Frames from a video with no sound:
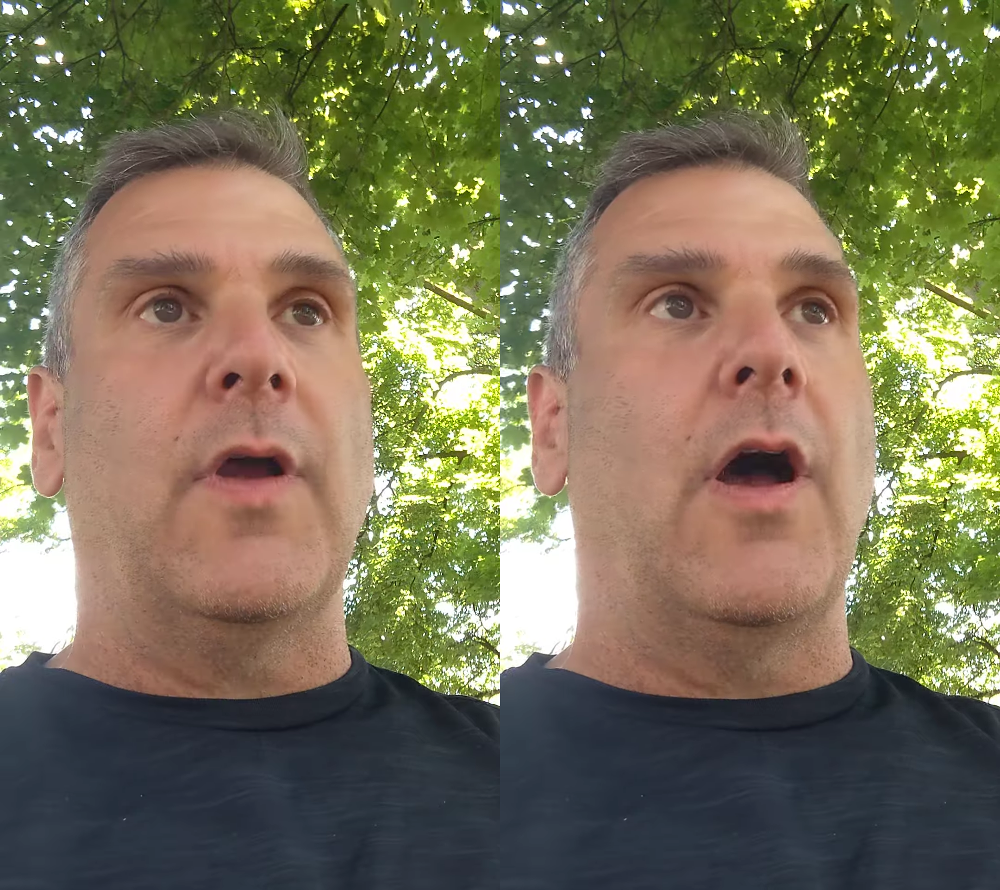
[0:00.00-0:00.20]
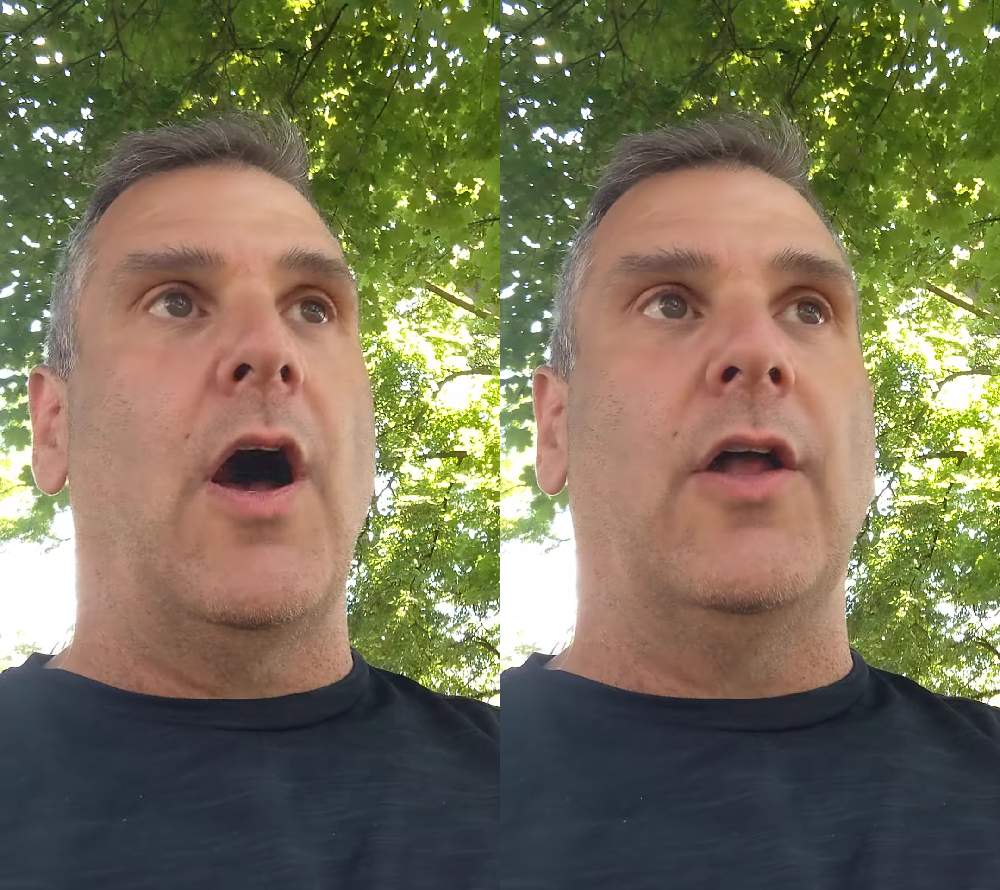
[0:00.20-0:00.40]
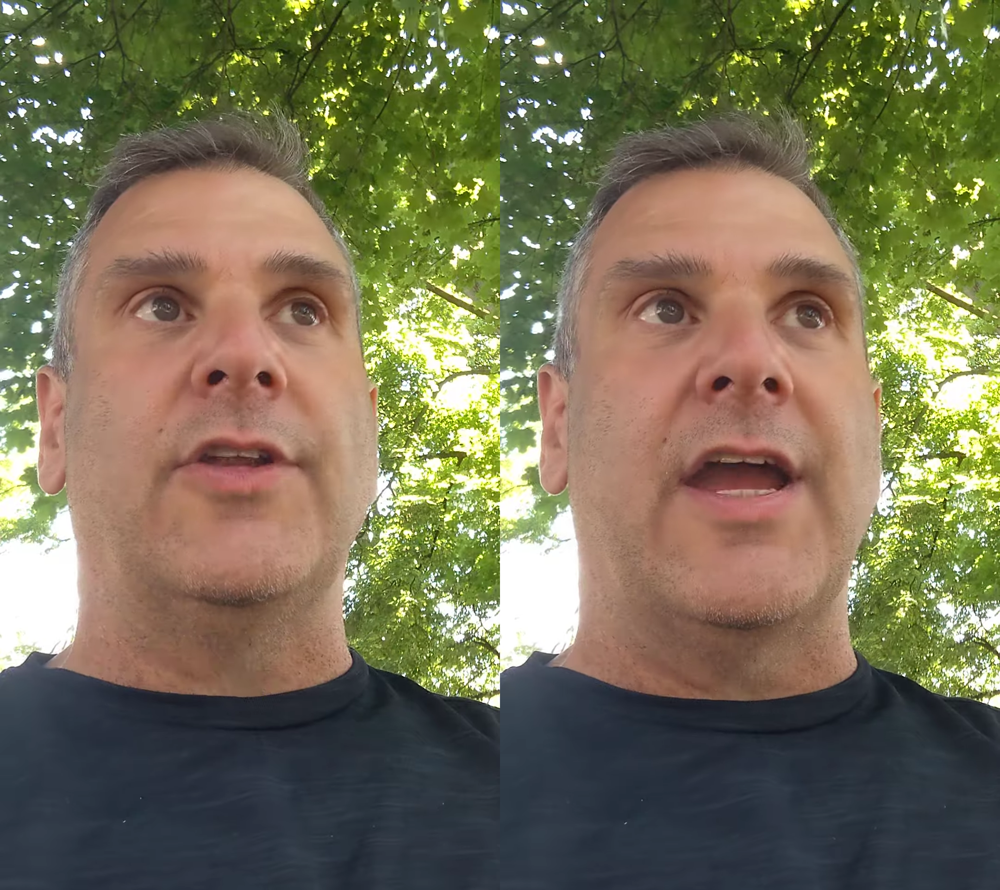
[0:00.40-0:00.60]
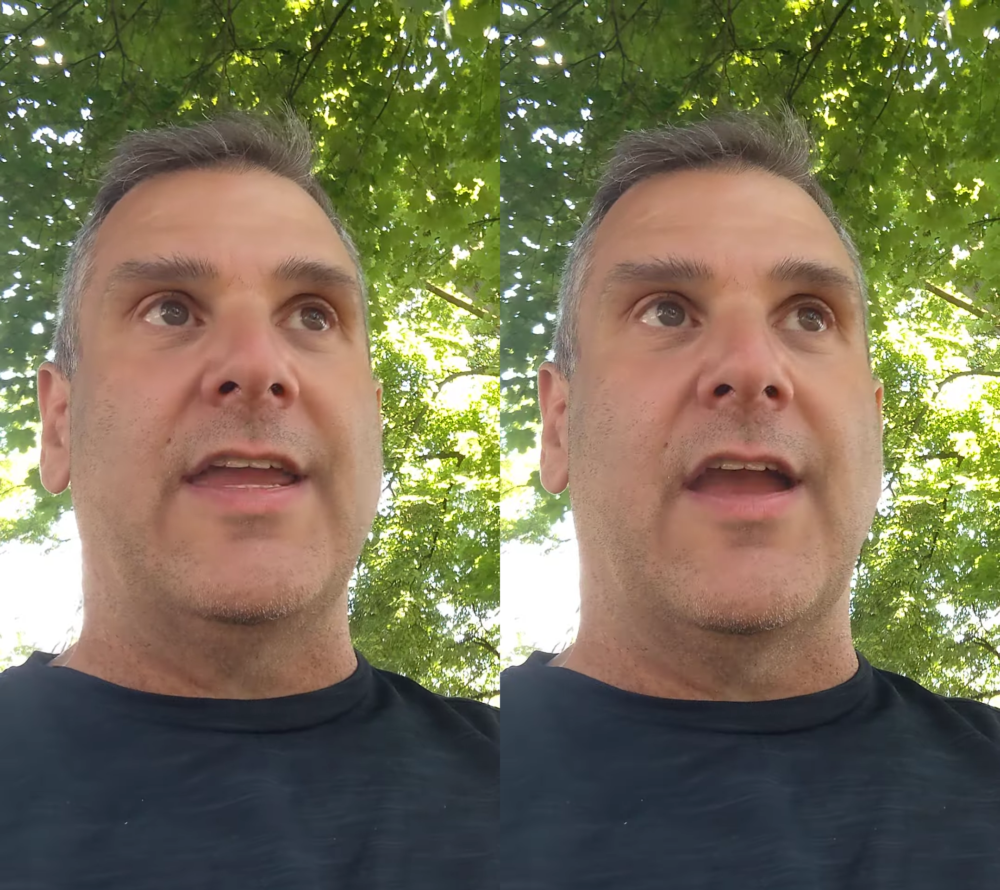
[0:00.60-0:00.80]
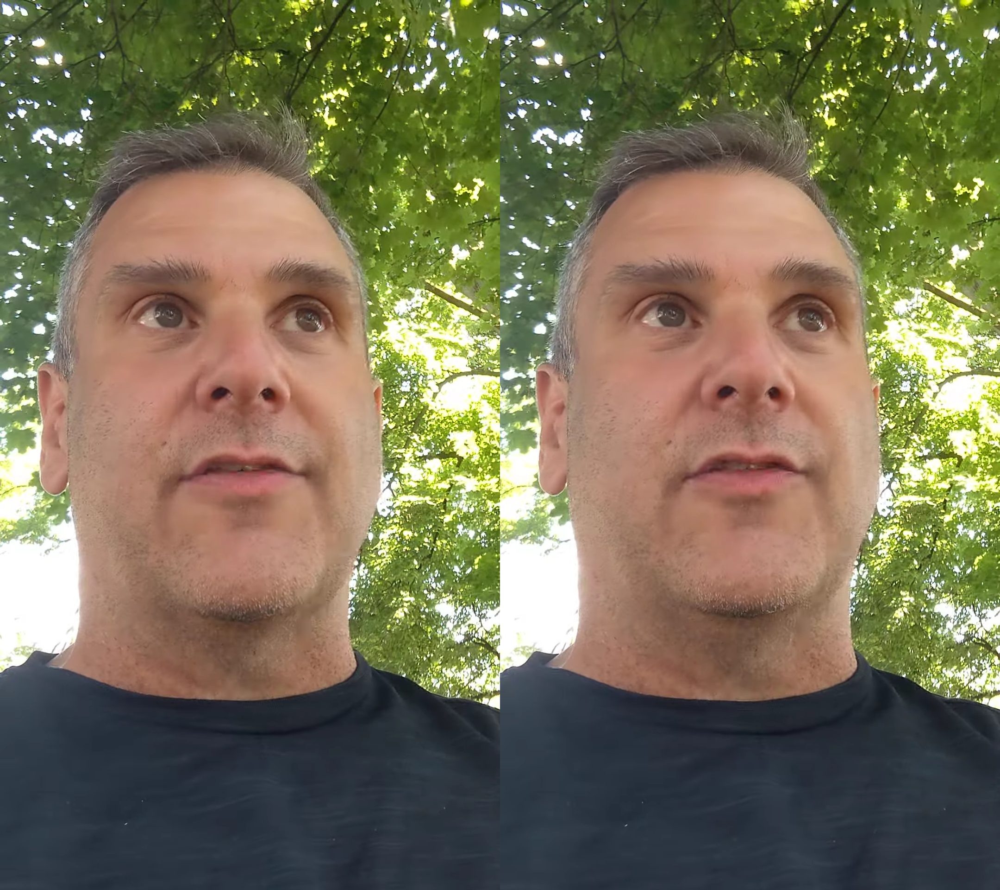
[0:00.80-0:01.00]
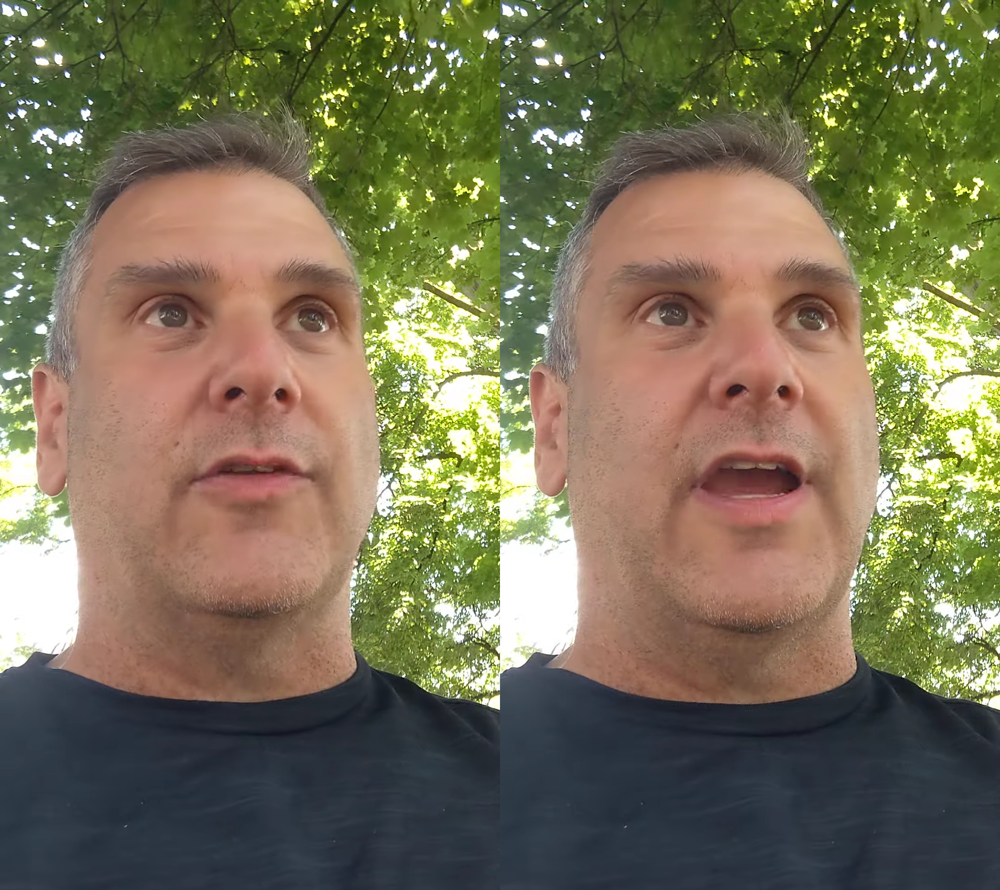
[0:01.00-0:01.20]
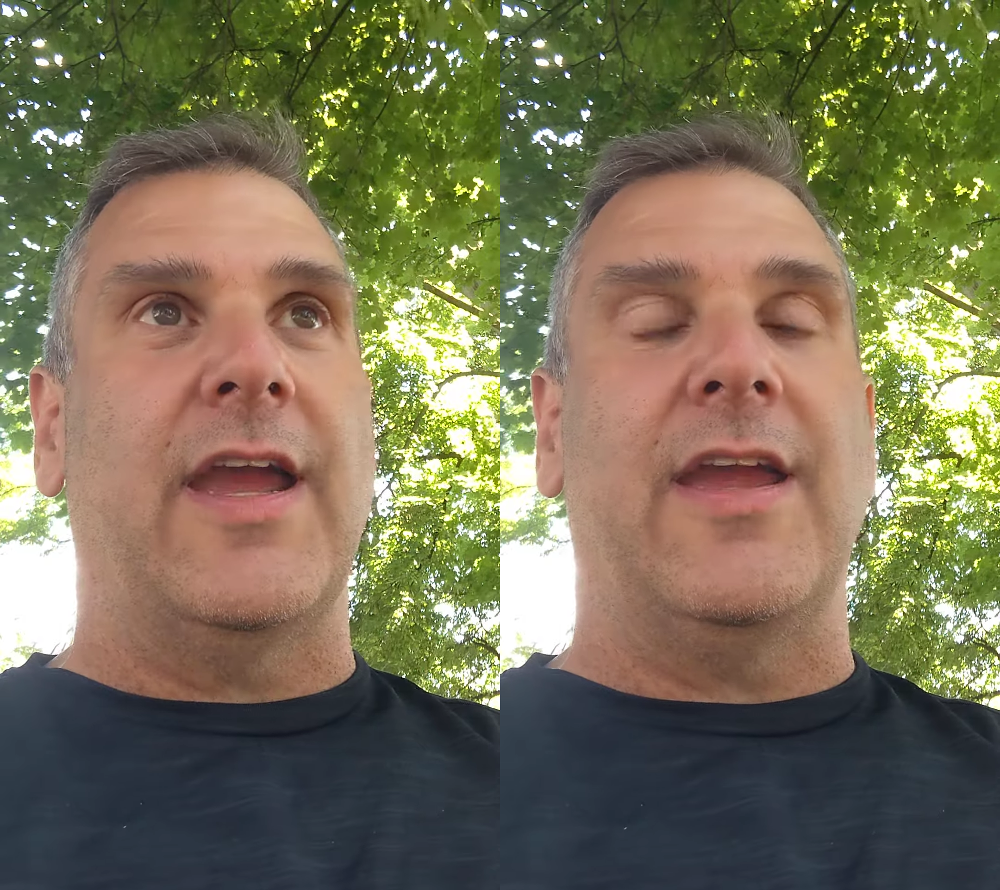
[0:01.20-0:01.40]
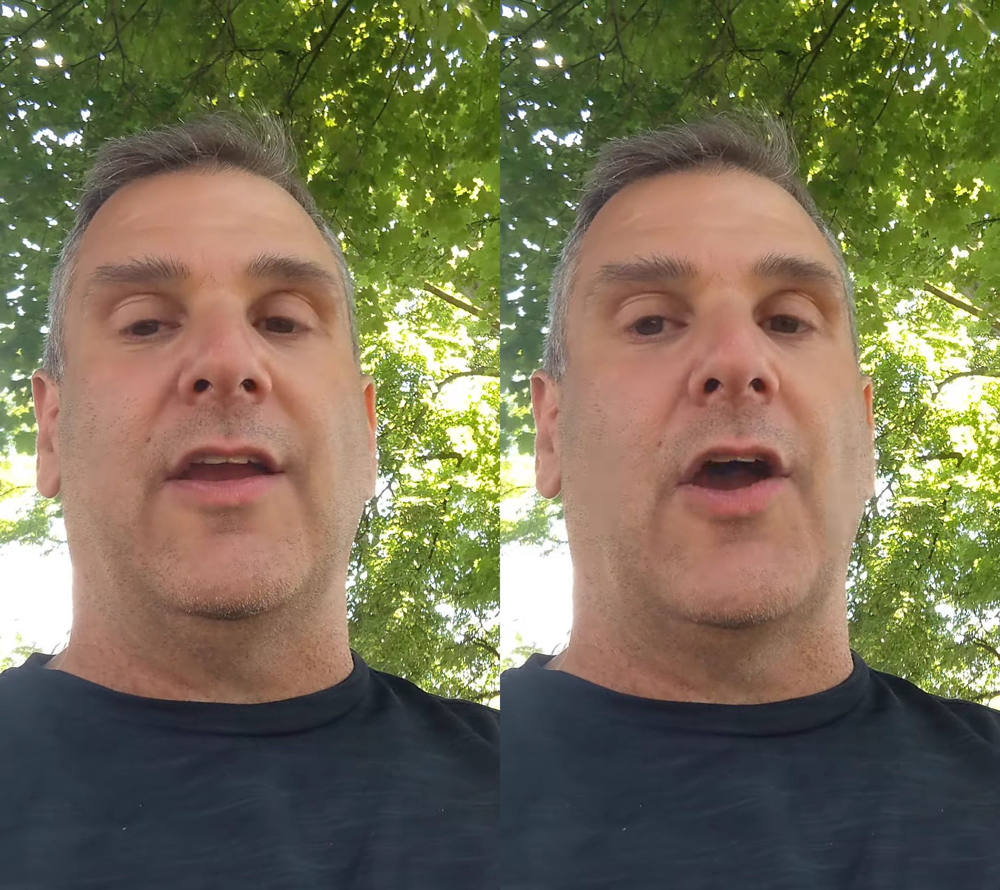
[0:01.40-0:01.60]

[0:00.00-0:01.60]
all night yesterday.